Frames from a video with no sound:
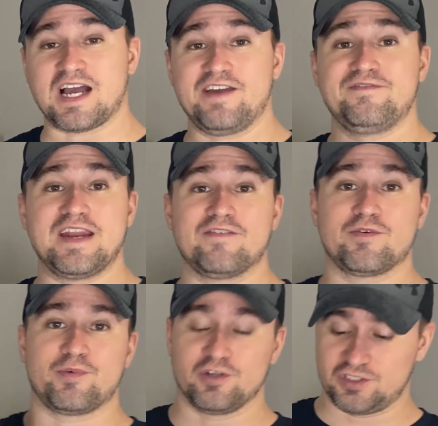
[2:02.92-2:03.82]
I've never
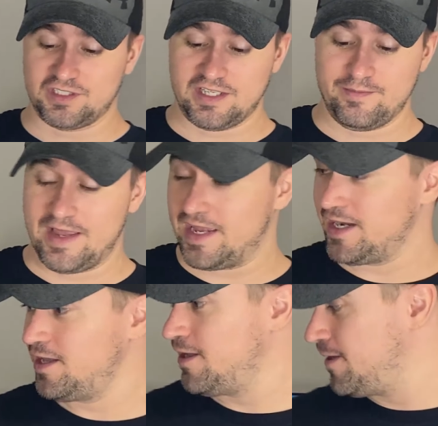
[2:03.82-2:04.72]
personally made
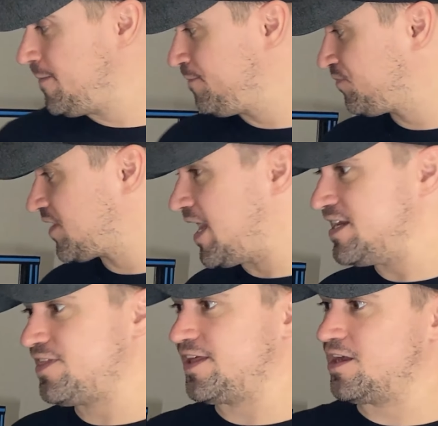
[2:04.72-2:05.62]

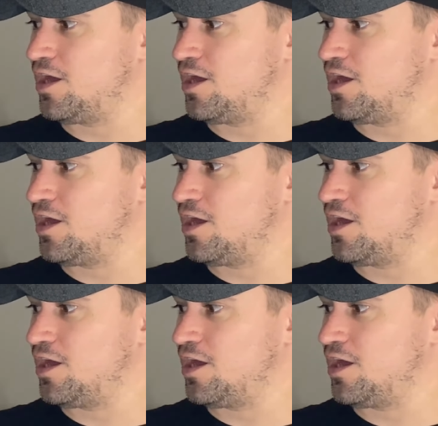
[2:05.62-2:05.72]
anything